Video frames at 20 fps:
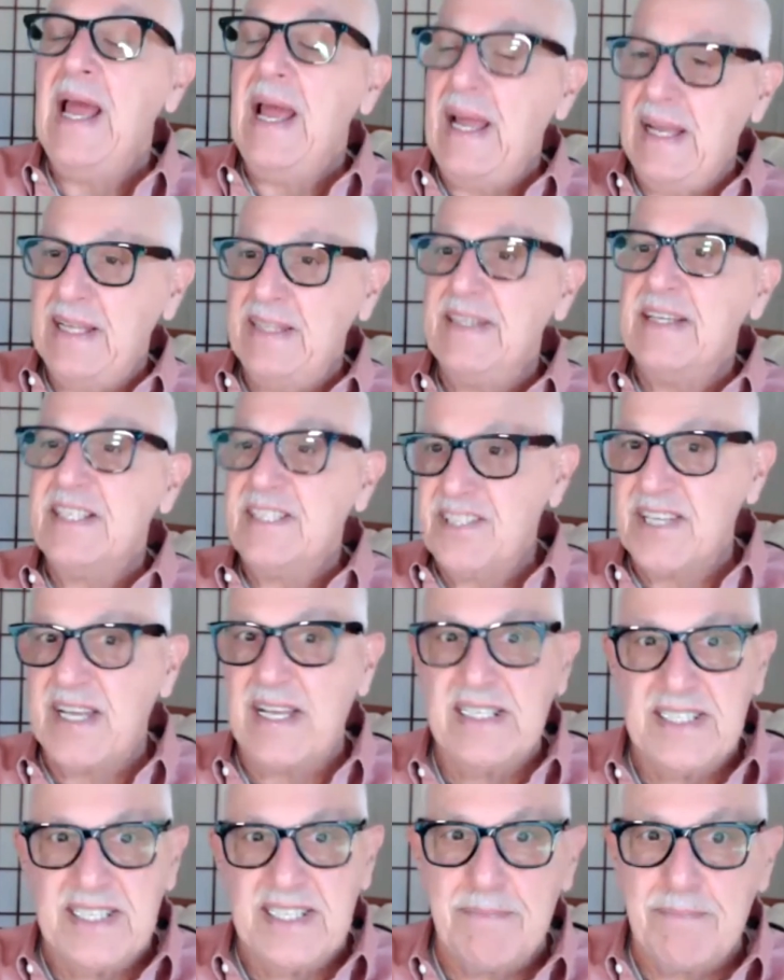And they
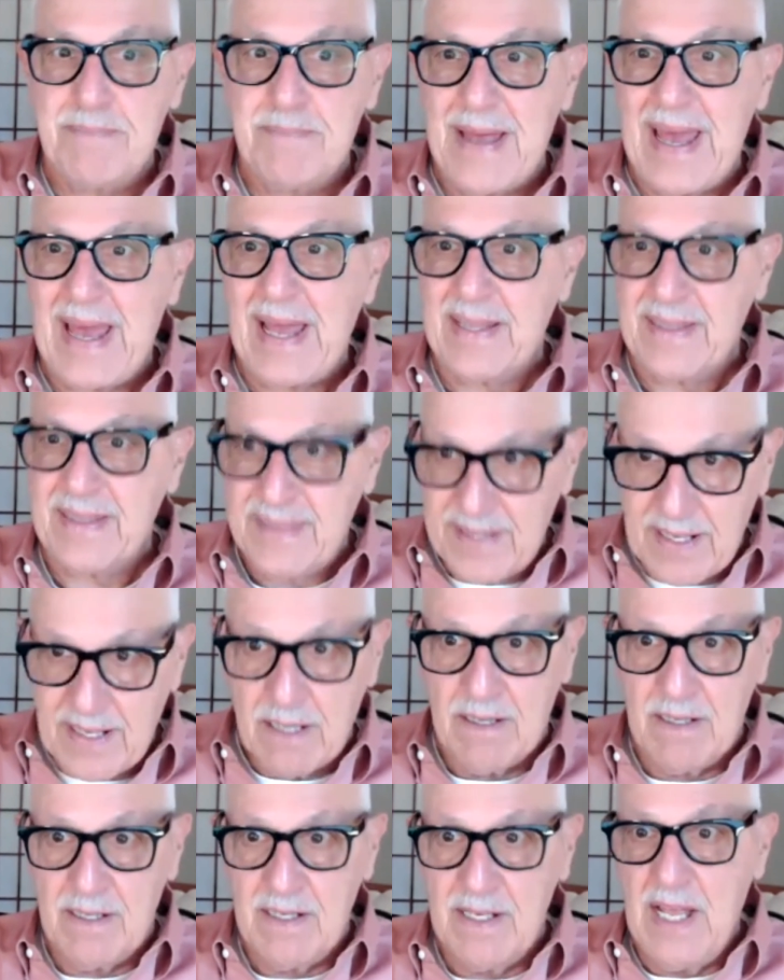sent him back
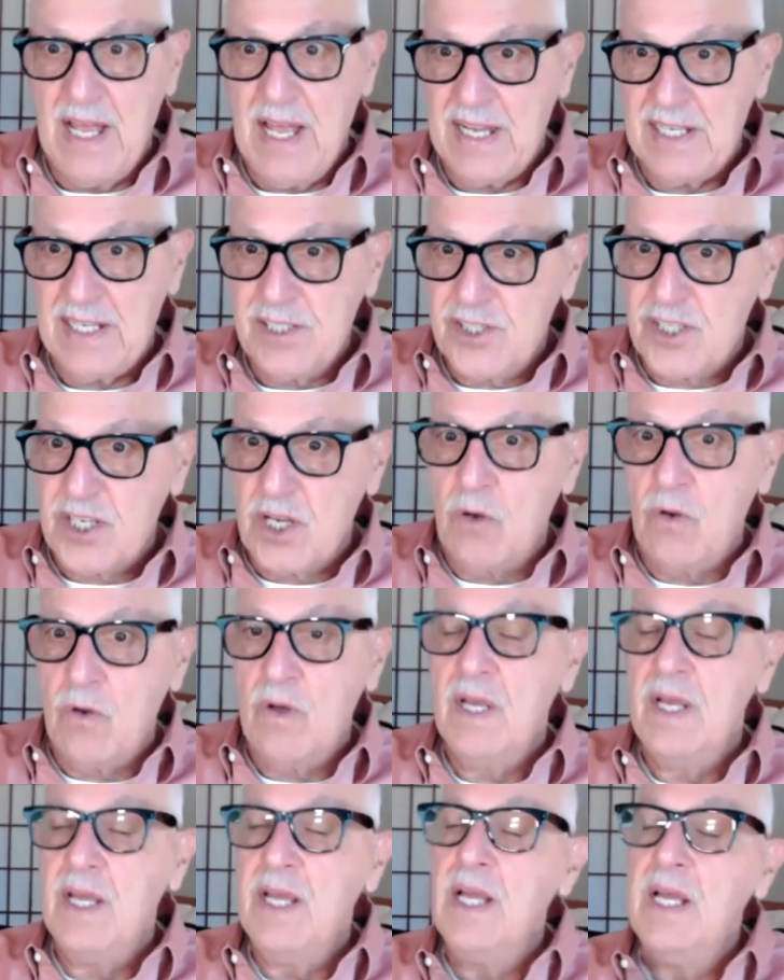there. And so
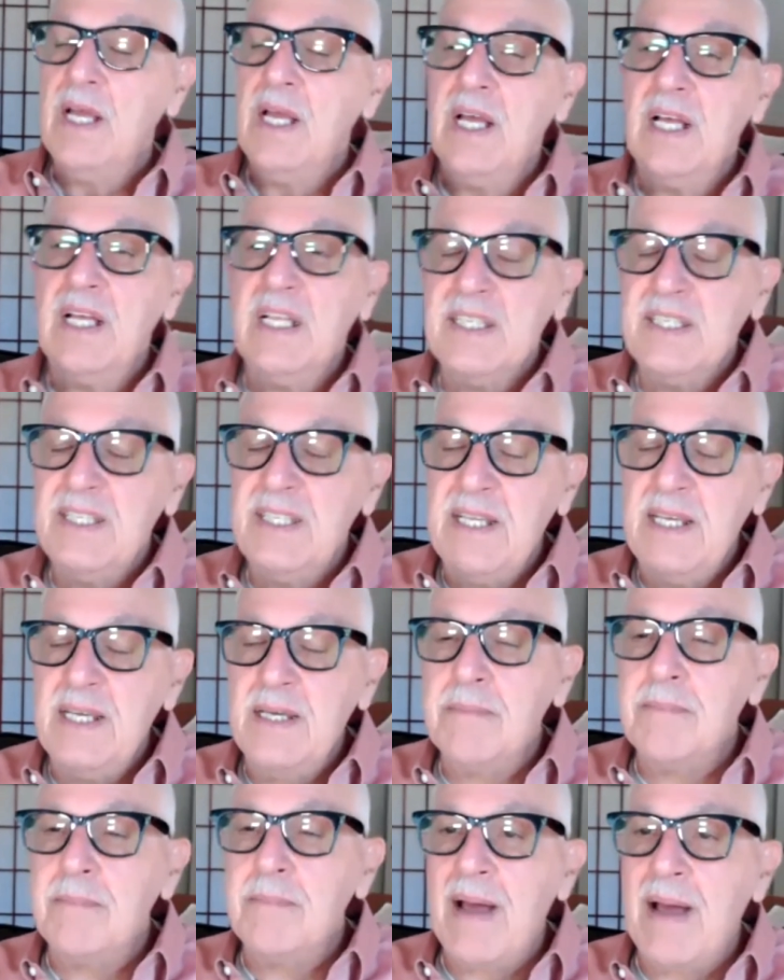
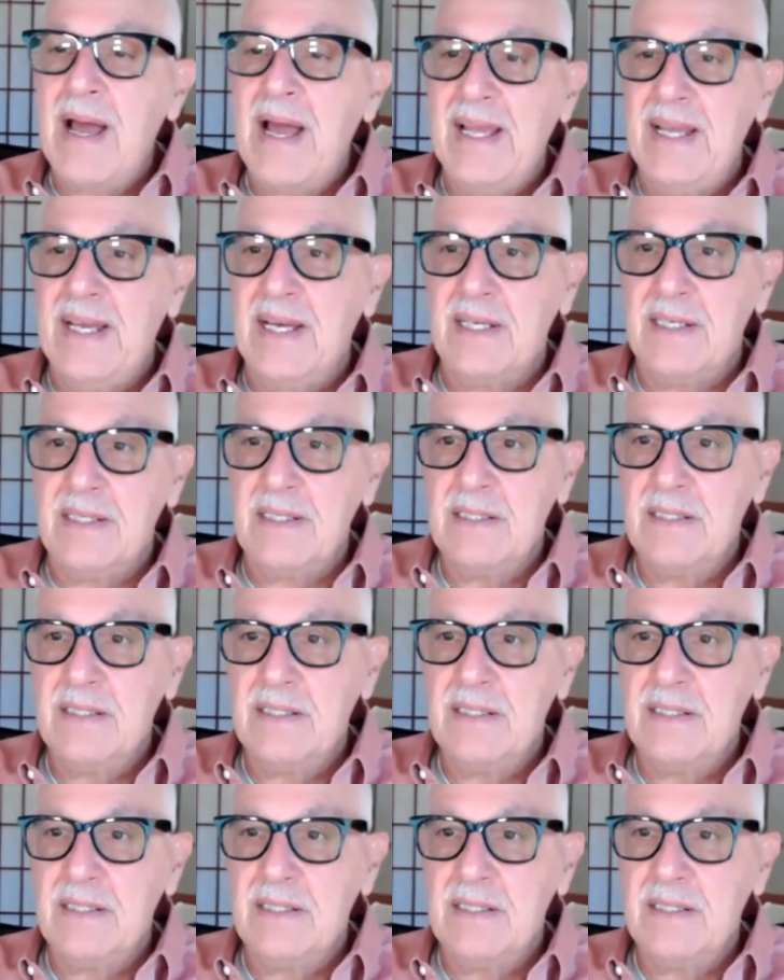Nehemiah